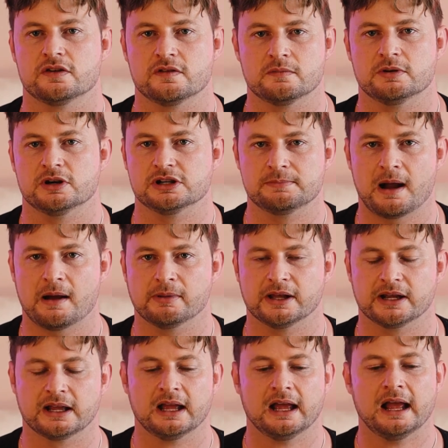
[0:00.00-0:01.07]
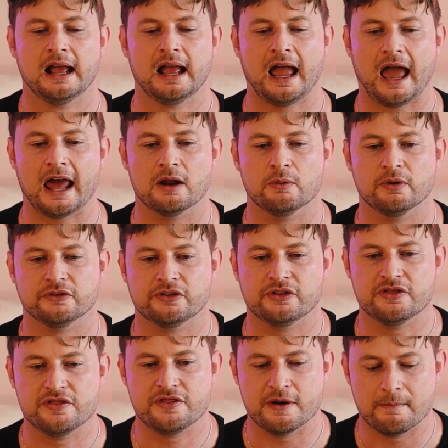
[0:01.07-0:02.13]
of the British public. And it was
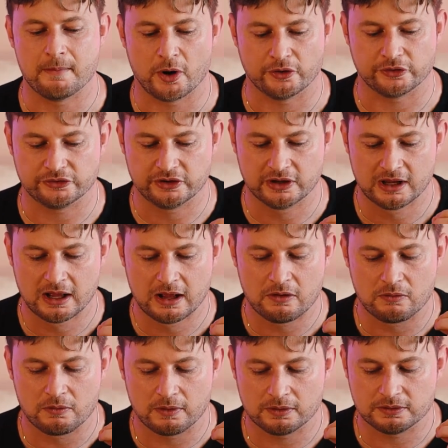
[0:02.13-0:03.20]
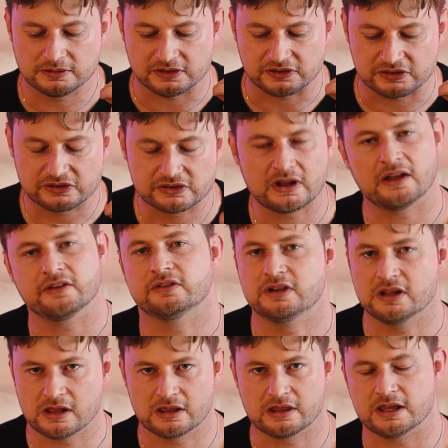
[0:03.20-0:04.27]
the most
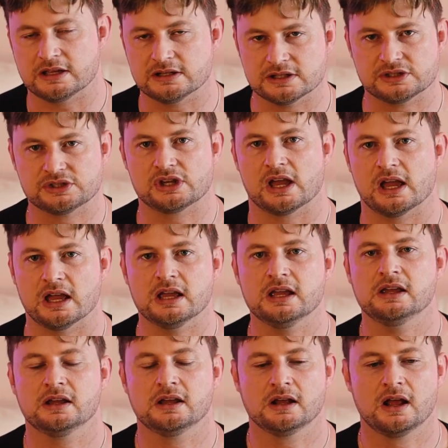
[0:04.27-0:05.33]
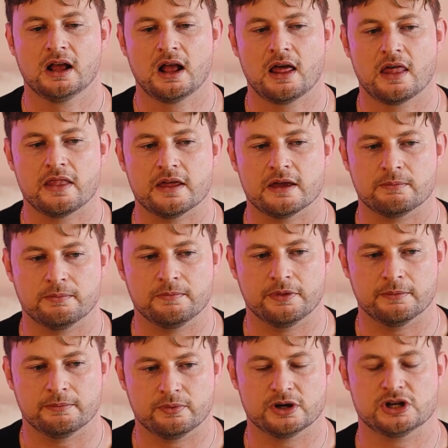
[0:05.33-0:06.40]
disgusting thing to see
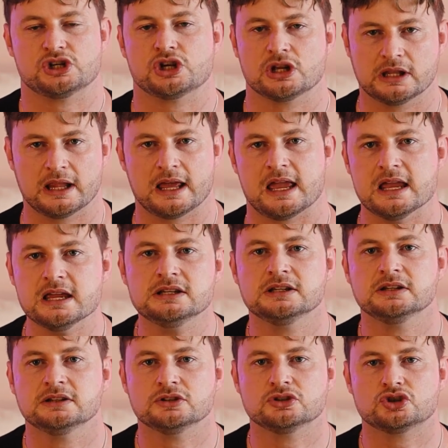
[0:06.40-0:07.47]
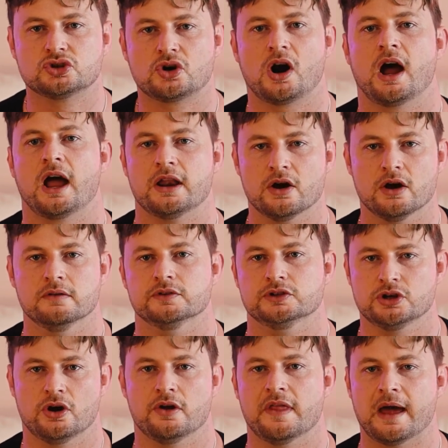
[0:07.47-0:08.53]
the British elite try and
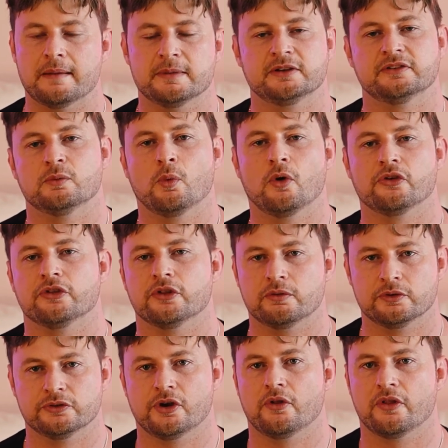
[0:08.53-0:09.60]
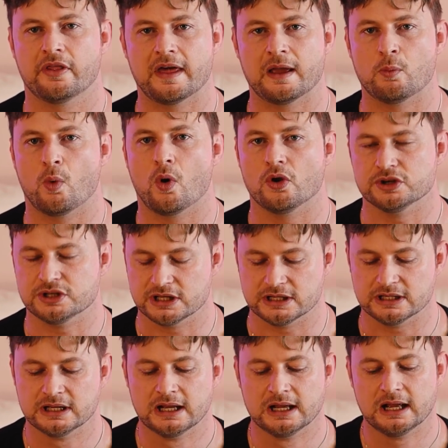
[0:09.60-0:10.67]
overturn that because it wasn't the result that they
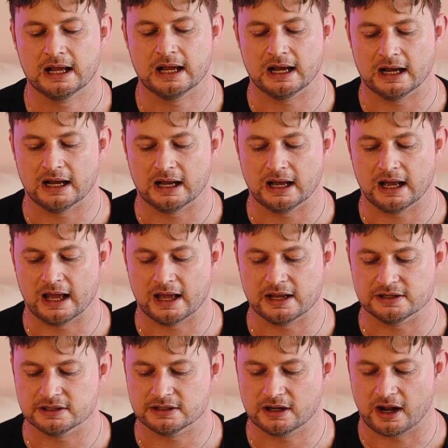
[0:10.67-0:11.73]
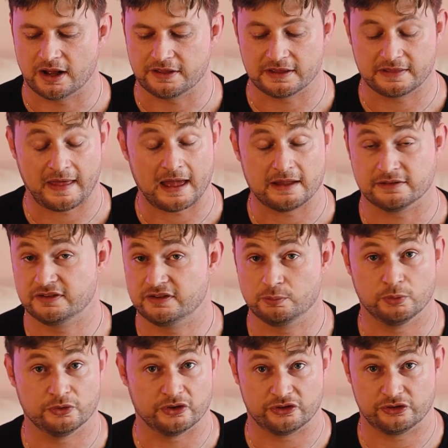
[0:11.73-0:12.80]
wanted. And I think that
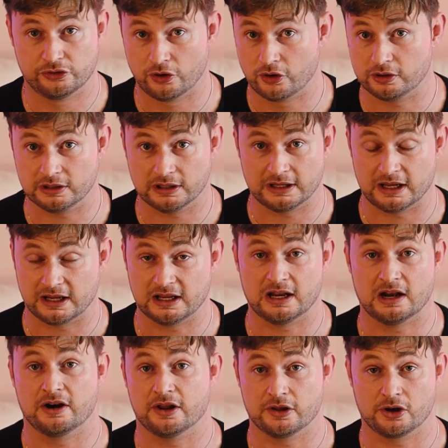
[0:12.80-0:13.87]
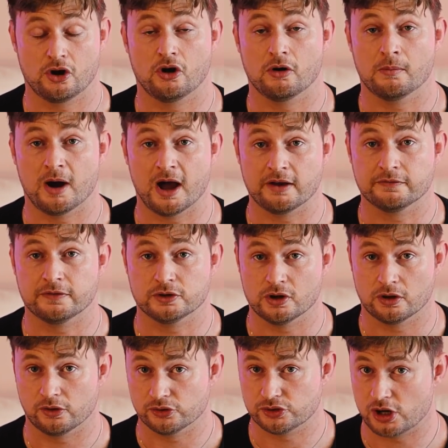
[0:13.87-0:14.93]
was certainly a canary in the coal mine for
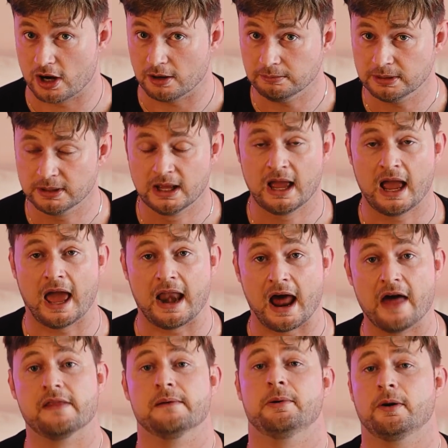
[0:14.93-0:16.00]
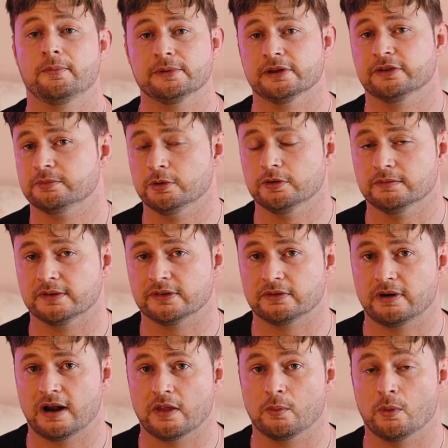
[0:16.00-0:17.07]
Donald Trump and other populist movements
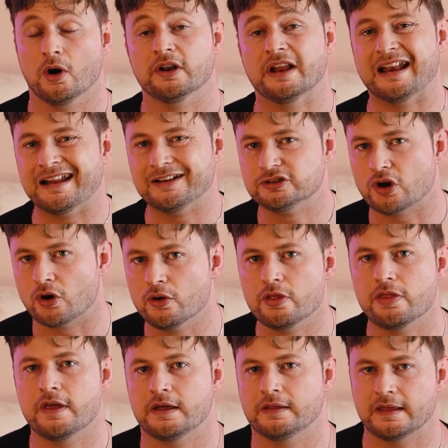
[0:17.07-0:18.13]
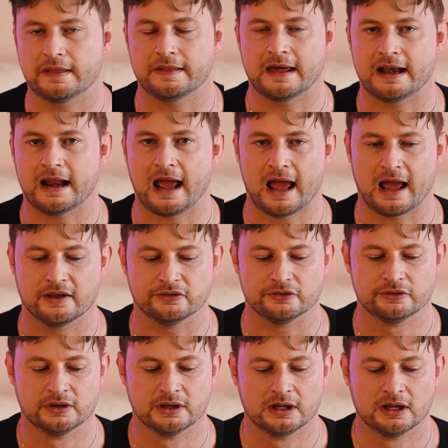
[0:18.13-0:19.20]
around the world. And I don't think that has